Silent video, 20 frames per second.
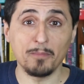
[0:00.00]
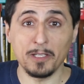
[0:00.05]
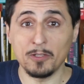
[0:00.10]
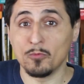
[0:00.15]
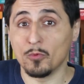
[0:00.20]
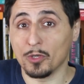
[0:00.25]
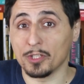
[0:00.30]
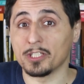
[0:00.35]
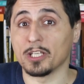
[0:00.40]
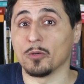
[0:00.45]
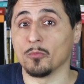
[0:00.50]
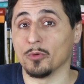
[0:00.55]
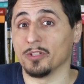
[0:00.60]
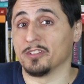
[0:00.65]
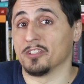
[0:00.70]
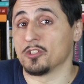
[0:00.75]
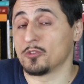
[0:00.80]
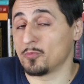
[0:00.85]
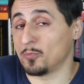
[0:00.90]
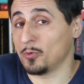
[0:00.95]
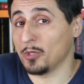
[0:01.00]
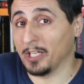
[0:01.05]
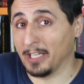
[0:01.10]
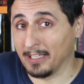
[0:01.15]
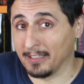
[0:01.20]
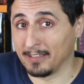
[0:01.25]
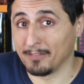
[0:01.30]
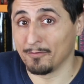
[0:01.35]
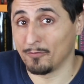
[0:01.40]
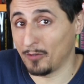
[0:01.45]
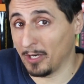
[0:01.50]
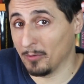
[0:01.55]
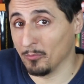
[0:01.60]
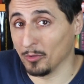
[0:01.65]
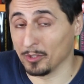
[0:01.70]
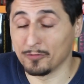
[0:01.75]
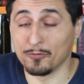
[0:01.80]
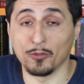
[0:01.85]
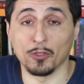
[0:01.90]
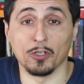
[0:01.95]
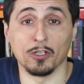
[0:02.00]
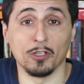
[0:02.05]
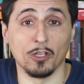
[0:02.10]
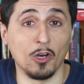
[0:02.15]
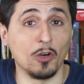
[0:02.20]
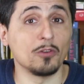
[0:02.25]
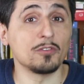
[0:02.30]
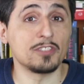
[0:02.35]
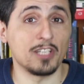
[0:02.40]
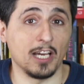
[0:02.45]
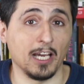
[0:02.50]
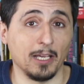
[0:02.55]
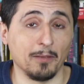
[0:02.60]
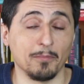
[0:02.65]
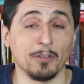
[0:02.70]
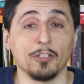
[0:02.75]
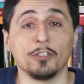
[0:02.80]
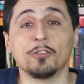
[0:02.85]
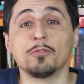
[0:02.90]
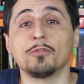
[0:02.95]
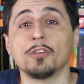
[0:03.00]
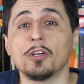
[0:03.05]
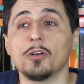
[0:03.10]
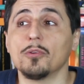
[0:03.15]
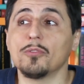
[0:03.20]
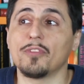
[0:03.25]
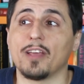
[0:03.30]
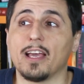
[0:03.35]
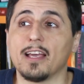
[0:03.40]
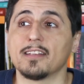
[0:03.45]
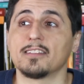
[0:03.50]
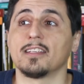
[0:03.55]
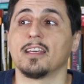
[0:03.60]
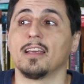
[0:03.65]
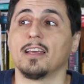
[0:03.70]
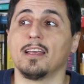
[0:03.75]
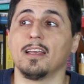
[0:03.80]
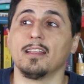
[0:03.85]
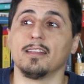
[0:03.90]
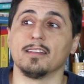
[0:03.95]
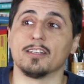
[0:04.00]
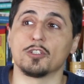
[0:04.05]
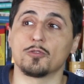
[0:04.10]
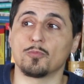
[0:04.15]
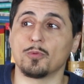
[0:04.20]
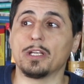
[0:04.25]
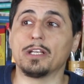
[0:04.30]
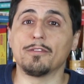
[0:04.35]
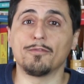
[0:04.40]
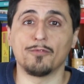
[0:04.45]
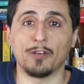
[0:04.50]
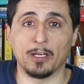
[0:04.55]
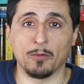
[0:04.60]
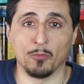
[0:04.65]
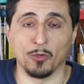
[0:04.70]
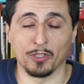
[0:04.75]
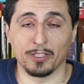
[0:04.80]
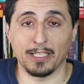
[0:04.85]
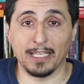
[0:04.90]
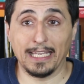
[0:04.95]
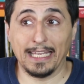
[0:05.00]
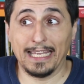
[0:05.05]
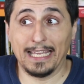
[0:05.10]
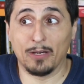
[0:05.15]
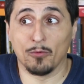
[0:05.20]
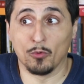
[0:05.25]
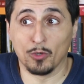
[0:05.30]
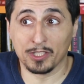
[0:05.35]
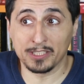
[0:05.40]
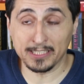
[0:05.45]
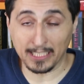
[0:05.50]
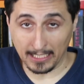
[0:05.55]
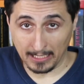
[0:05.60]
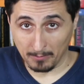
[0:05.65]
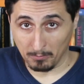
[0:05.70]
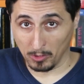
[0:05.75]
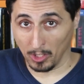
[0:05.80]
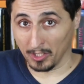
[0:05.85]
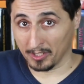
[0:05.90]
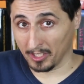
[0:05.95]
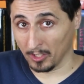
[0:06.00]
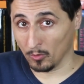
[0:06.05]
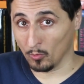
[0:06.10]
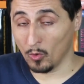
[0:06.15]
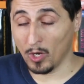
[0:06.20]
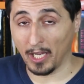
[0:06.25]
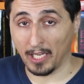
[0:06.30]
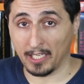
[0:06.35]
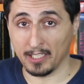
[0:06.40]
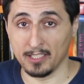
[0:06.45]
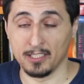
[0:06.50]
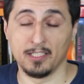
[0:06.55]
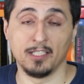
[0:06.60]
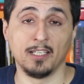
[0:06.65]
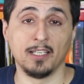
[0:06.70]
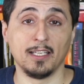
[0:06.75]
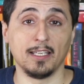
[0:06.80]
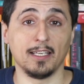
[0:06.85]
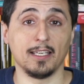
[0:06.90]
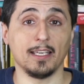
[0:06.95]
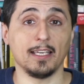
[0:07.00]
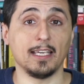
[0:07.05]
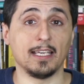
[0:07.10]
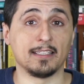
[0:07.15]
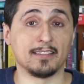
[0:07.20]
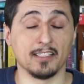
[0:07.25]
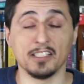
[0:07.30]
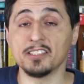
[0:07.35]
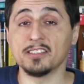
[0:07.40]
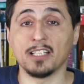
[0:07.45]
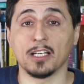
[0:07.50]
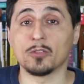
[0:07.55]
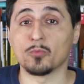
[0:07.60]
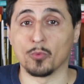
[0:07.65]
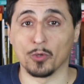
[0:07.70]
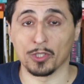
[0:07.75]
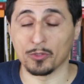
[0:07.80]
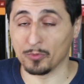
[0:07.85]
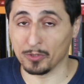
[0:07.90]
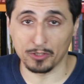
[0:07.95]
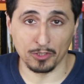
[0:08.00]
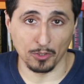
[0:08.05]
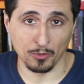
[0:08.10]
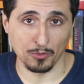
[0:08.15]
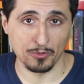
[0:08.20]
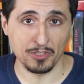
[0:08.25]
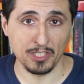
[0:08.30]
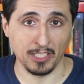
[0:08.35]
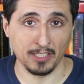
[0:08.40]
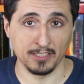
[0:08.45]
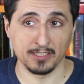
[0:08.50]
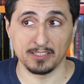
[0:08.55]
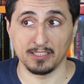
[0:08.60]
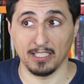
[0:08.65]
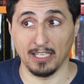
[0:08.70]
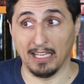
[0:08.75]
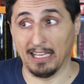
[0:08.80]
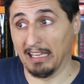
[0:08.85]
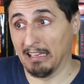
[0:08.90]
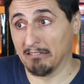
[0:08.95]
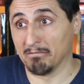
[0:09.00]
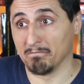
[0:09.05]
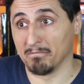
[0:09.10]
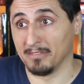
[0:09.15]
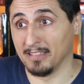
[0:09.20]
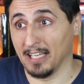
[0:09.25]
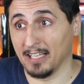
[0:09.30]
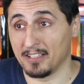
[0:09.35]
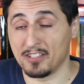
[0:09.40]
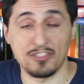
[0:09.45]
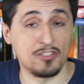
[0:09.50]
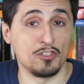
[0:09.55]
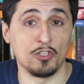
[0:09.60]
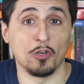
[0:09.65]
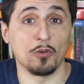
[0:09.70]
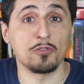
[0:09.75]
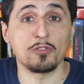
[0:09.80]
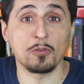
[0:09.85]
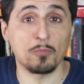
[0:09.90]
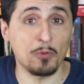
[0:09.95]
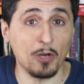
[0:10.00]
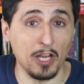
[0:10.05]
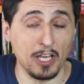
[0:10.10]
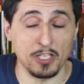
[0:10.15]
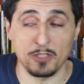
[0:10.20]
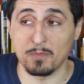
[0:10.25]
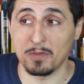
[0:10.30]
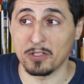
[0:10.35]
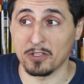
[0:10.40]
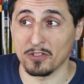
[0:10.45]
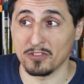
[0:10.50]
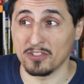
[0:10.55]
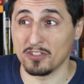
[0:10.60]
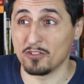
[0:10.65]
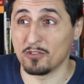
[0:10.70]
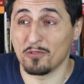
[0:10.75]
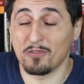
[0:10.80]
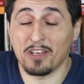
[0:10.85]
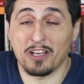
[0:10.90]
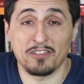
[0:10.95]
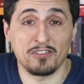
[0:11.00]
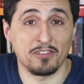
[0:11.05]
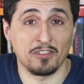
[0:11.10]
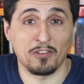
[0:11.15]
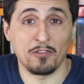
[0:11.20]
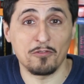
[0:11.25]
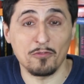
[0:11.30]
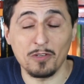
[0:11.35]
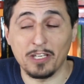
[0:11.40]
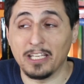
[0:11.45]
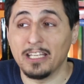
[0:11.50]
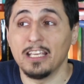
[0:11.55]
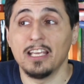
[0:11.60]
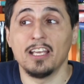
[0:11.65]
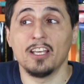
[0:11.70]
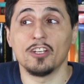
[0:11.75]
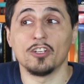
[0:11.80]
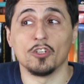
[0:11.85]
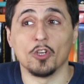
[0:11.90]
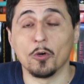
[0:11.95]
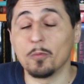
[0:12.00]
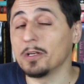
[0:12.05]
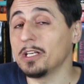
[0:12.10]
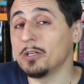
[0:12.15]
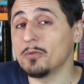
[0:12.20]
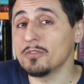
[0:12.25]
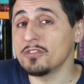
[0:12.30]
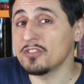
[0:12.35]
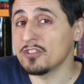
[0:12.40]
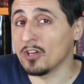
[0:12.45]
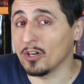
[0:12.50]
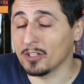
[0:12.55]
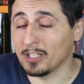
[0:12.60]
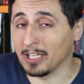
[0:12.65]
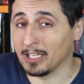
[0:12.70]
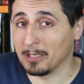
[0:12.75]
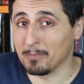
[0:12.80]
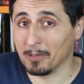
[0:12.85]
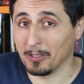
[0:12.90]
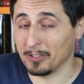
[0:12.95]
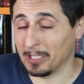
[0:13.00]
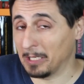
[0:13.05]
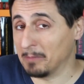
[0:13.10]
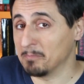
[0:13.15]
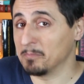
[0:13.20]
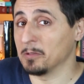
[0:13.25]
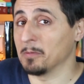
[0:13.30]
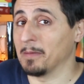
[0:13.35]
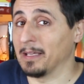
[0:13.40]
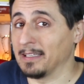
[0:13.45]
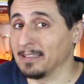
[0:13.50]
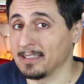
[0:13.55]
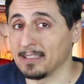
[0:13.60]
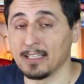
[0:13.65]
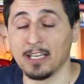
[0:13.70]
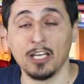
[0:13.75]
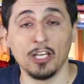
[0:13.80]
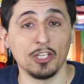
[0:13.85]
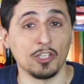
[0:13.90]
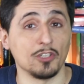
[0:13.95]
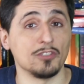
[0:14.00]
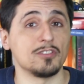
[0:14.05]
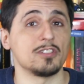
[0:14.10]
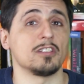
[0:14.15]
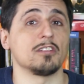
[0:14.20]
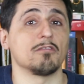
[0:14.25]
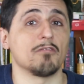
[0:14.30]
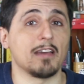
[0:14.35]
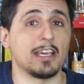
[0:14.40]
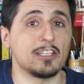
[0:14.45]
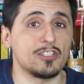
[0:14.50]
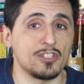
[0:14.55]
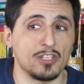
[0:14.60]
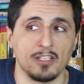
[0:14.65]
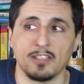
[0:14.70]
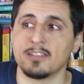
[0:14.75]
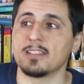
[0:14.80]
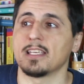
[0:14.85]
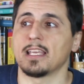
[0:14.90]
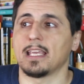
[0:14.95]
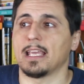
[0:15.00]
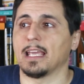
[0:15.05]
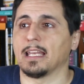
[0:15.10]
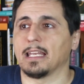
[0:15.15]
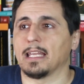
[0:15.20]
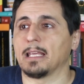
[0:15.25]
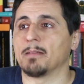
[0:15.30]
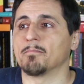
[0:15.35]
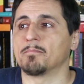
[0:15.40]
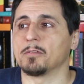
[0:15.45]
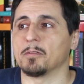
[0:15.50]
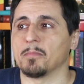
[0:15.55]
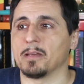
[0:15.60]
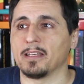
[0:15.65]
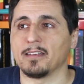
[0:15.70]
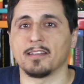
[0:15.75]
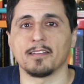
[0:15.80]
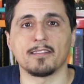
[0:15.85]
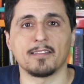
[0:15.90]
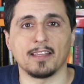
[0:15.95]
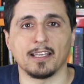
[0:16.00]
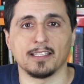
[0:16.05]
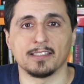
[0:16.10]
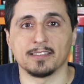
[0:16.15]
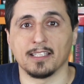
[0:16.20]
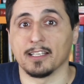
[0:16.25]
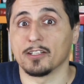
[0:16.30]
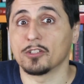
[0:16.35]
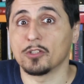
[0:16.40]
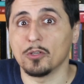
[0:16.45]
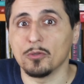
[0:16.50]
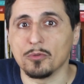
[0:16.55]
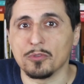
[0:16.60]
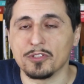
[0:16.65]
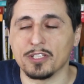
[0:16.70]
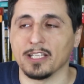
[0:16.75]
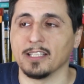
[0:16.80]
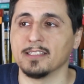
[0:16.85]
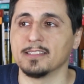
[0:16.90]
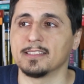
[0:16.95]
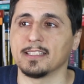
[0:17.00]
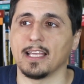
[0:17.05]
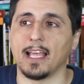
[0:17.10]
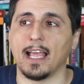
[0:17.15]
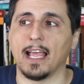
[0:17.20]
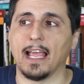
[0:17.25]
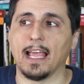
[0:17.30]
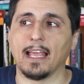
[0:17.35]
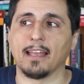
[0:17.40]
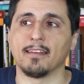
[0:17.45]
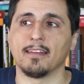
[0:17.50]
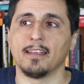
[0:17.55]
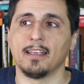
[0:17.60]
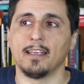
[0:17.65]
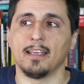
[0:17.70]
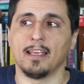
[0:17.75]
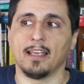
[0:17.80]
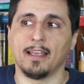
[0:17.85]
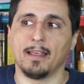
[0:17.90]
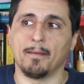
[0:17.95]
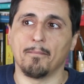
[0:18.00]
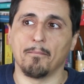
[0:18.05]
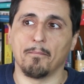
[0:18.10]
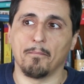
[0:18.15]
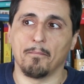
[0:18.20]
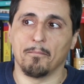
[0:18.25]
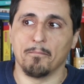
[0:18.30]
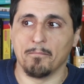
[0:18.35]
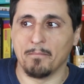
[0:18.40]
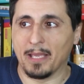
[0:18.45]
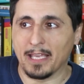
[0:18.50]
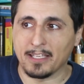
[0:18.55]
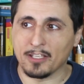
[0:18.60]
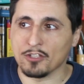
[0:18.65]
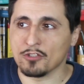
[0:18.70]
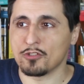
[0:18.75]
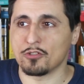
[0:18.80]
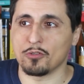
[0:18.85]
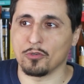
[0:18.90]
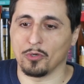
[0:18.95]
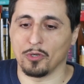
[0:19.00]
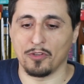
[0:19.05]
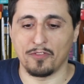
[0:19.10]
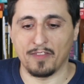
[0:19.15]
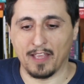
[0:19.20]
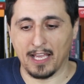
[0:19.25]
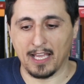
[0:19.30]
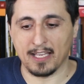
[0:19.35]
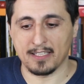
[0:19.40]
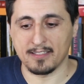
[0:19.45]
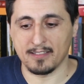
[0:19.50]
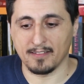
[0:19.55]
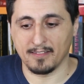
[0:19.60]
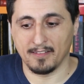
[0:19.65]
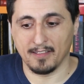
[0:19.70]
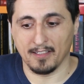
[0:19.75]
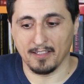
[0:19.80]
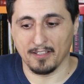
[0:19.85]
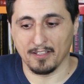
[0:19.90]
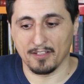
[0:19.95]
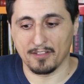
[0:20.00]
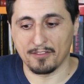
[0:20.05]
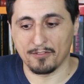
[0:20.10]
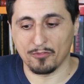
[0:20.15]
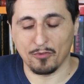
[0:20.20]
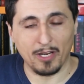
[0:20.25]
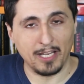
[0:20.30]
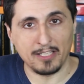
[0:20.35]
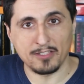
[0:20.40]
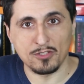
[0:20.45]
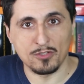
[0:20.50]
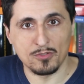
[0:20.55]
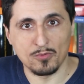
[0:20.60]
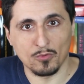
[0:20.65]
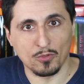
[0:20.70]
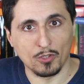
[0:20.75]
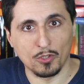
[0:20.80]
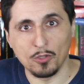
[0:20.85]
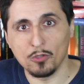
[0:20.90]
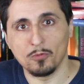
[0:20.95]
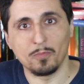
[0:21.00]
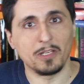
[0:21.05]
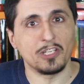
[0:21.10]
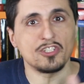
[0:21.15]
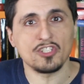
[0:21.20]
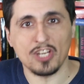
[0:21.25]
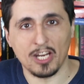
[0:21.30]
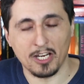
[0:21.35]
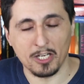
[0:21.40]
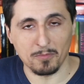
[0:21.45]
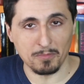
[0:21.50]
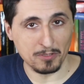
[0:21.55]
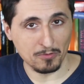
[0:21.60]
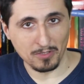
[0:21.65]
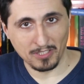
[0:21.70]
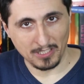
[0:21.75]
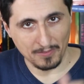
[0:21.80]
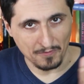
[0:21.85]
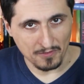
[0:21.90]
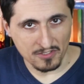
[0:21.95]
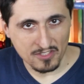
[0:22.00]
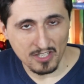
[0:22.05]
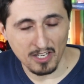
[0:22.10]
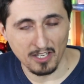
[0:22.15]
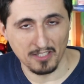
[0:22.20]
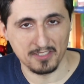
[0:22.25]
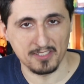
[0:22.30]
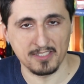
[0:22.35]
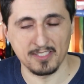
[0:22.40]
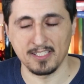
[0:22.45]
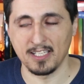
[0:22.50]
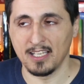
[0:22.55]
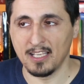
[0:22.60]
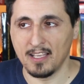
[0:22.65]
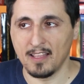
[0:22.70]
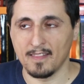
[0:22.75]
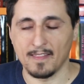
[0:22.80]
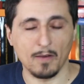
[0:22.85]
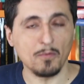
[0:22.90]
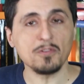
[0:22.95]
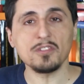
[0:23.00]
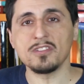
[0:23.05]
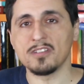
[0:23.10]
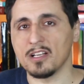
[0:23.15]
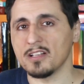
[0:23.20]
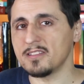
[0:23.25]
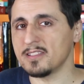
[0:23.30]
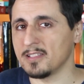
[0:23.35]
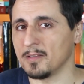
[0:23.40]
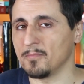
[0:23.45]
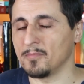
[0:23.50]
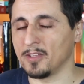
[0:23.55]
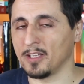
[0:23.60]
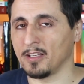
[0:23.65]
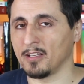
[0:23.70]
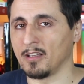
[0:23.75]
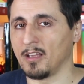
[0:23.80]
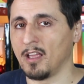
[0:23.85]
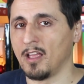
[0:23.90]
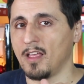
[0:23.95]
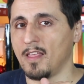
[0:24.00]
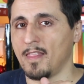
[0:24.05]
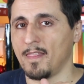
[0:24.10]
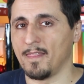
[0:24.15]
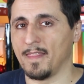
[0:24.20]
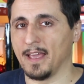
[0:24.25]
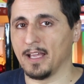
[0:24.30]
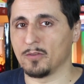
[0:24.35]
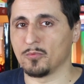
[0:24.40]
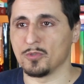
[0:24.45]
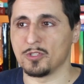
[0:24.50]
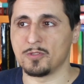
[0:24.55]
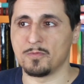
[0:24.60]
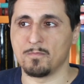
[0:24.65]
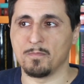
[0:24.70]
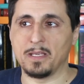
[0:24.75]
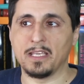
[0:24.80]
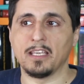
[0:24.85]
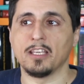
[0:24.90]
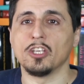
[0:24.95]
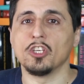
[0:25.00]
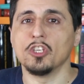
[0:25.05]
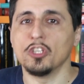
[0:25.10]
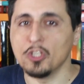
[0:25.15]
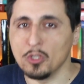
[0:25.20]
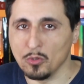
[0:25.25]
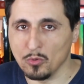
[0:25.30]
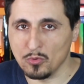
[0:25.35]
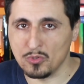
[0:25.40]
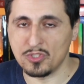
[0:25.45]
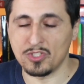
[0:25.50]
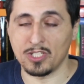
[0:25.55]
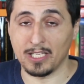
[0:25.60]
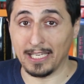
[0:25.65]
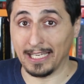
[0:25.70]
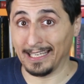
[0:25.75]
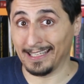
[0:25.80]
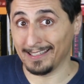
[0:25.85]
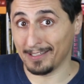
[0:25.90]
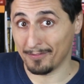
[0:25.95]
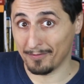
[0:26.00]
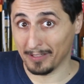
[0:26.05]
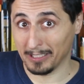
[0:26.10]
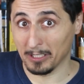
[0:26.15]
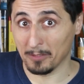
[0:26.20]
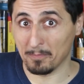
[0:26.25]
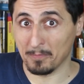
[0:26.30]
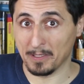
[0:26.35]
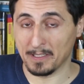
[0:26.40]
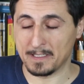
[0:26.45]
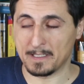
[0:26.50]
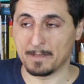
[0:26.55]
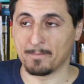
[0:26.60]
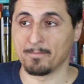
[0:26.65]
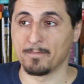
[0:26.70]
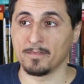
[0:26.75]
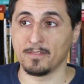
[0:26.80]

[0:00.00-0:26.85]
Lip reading: been working with the Spring framework for a long time, you know that the Spring framework works in a blocking way. It does not work with coroutines, and that is no surprise because in 2003, nobody was talking about implementing continuations and implementing things like coroutines and making sure that the threads could be shared between different tasks. That was not something that was being used in development.